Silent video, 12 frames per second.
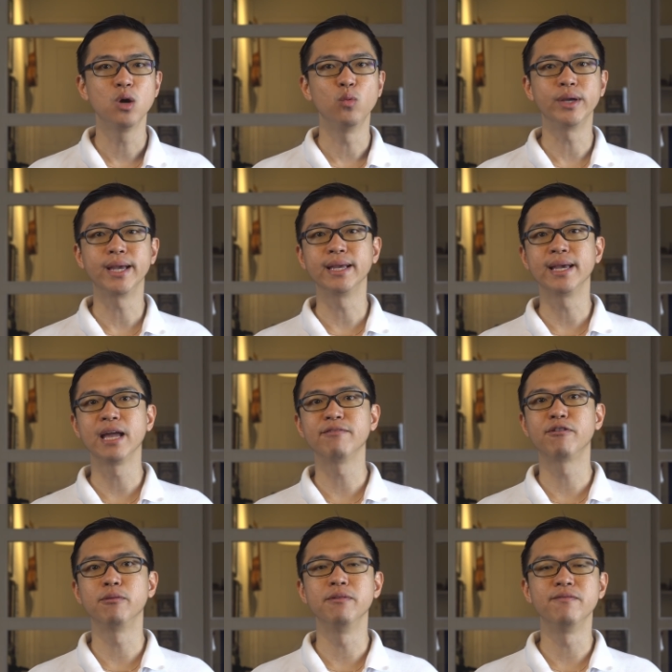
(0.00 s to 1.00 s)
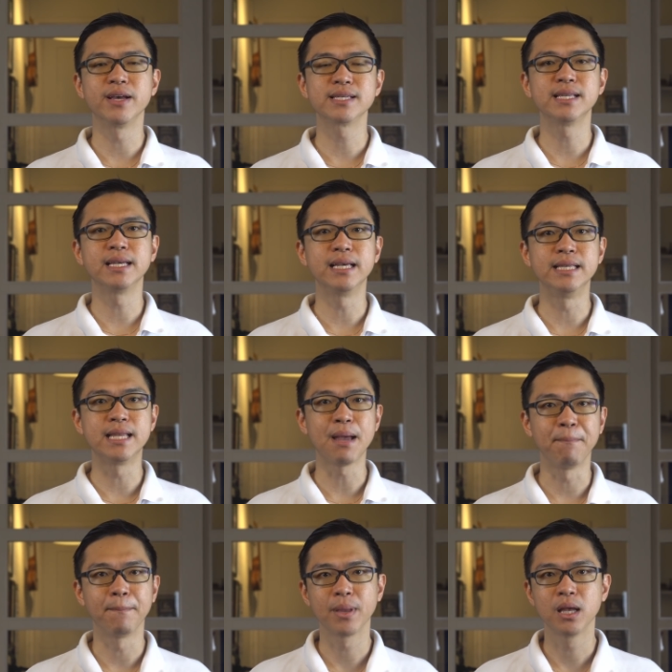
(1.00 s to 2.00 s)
we can get from investing in them.